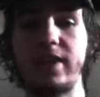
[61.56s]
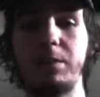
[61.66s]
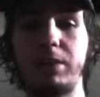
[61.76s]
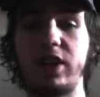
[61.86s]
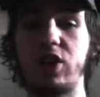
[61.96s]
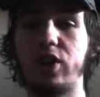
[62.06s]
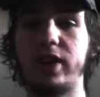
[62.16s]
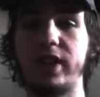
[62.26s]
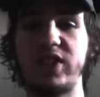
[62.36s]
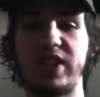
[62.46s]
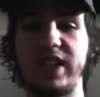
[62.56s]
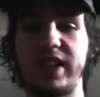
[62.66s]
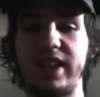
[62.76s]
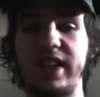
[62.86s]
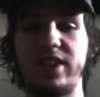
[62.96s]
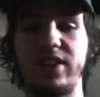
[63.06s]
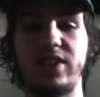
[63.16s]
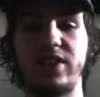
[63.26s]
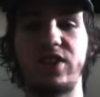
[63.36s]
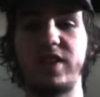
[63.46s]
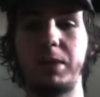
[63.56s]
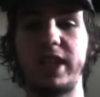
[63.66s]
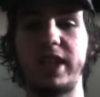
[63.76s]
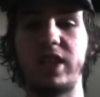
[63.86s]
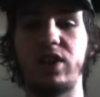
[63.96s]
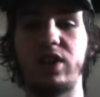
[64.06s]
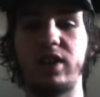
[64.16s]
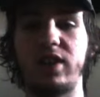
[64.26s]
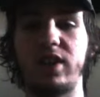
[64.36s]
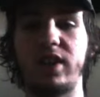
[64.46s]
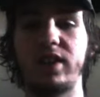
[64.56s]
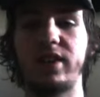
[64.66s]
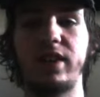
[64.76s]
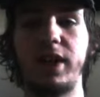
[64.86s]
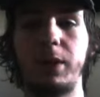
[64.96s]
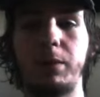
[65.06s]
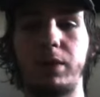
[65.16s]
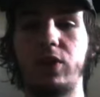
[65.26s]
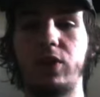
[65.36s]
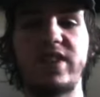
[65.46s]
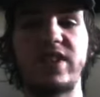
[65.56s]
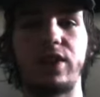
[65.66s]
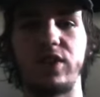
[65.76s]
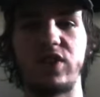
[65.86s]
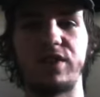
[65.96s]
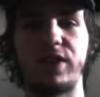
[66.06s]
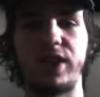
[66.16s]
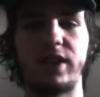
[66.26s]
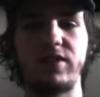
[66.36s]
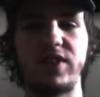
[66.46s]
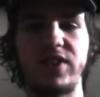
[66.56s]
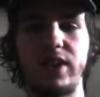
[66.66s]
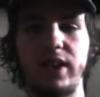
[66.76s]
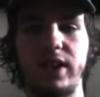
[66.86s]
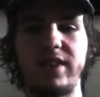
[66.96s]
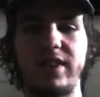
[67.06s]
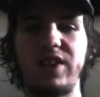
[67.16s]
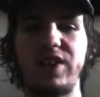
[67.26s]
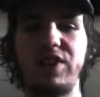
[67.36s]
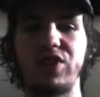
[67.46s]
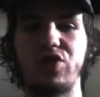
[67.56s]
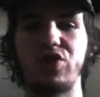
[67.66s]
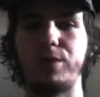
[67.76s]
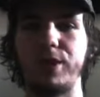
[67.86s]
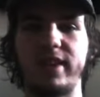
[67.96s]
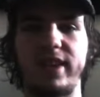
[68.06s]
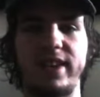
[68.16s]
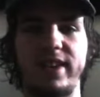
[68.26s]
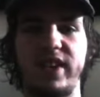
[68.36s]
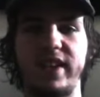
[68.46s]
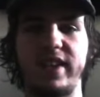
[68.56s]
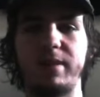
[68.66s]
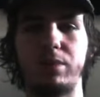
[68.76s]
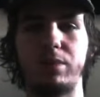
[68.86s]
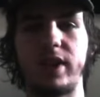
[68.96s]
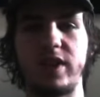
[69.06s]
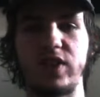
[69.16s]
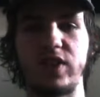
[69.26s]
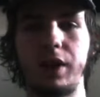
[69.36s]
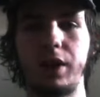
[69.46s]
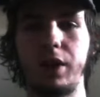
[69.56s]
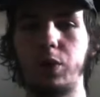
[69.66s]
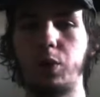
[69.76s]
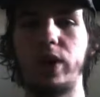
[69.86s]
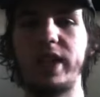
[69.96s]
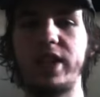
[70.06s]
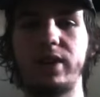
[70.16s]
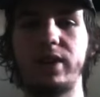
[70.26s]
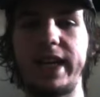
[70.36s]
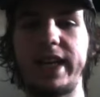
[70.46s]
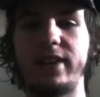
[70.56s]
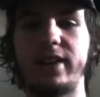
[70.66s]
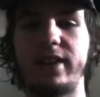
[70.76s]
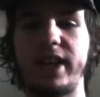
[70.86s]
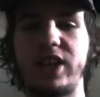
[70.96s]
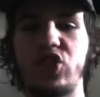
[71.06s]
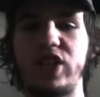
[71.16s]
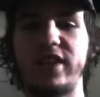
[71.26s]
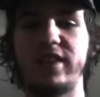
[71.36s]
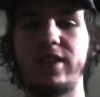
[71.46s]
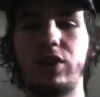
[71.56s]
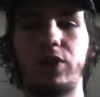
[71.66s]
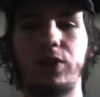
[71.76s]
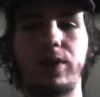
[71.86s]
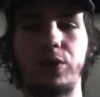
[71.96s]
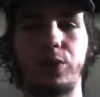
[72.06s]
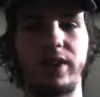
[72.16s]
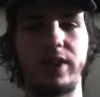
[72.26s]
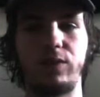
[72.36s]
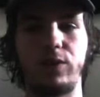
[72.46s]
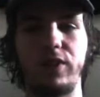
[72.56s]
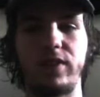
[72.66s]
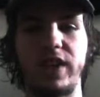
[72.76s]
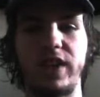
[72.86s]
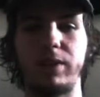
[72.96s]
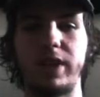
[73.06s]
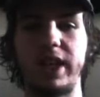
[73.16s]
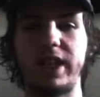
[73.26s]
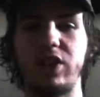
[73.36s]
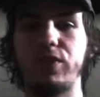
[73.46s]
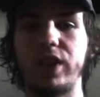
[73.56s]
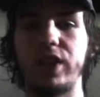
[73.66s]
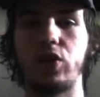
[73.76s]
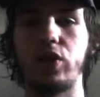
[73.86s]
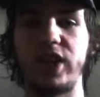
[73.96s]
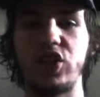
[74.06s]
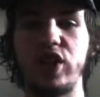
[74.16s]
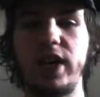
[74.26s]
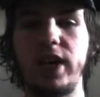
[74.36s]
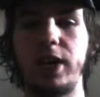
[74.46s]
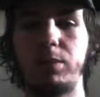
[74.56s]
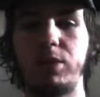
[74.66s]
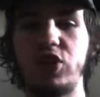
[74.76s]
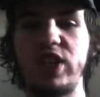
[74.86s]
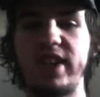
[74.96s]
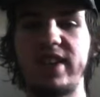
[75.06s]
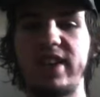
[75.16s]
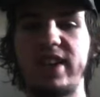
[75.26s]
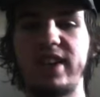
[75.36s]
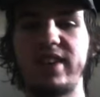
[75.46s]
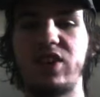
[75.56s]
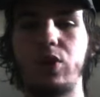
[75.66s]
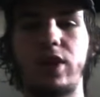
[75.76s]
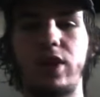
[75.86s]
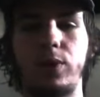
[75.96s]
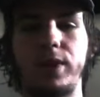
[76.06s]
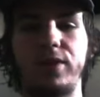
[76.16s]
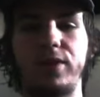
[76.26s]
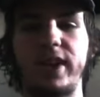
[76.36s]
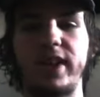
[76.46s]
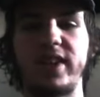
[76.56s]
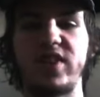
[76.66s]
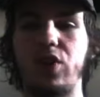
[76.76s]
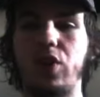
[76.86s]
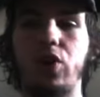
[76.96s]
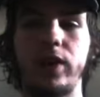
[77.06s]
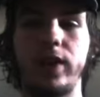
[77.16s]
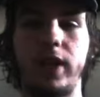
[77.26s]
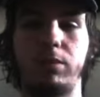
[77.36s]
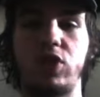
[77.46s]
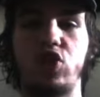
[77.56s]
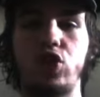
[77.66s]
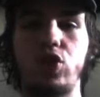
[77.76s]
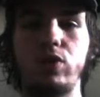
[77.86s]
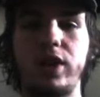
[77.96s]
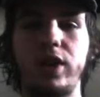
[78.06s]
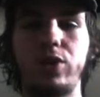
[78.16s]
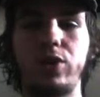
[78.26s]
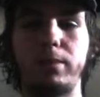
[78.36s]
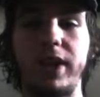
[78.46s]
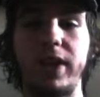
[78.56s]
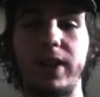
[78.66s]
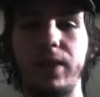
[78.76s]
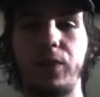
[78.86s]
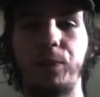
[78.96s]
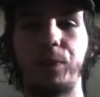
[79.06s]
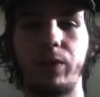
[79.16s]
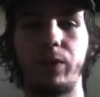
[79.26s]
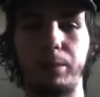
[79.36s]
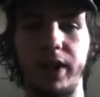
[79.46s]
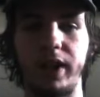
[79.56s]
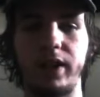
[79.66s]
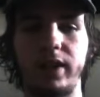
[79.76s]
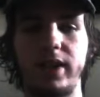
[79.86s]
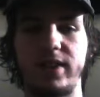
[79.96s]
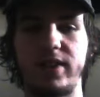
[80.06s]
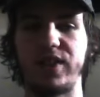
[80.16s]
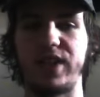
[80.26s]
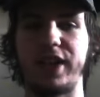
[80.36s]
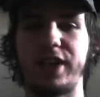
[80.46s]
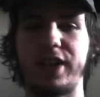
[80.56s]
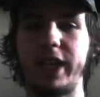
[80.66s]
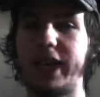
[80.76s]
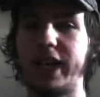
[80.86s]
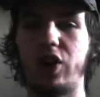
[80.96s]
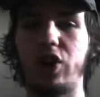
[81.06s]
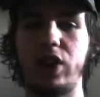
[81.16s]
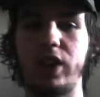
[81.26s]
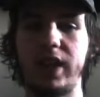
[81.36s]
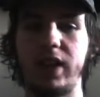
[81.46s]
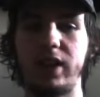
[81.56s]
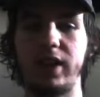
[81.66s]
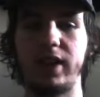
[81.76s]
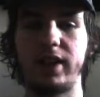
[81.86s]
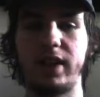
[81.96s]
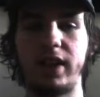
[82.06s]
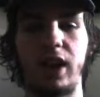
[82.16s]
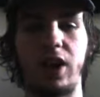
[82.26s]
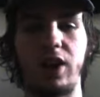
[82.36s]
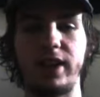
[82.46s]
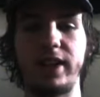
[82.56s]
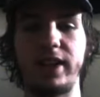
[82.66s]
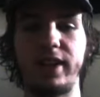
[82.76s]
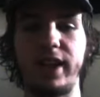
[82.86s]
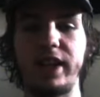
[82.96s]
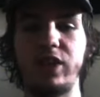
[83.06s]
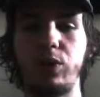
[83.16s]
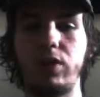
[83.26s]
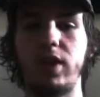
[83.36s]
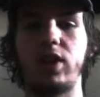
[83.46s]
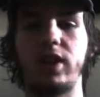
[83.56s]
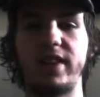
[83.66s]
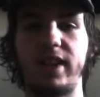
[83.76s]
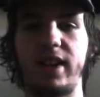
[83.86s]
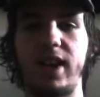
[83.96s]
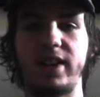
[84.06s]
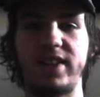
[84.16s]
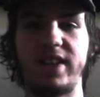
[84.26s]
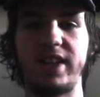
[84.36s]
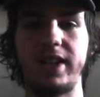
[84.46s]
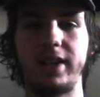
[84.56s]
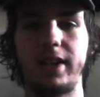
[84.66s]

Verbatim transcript: up in a car accident that kills her husband and young daughter, but only Sarah survives. This leaves her traumatized and depressed. One year later, and she is still going through a rough time getting over the crash, but she decides to go along with her friends, all named Juno, Beth, Rebecca, Sam, and Holly, on another annual odyssey,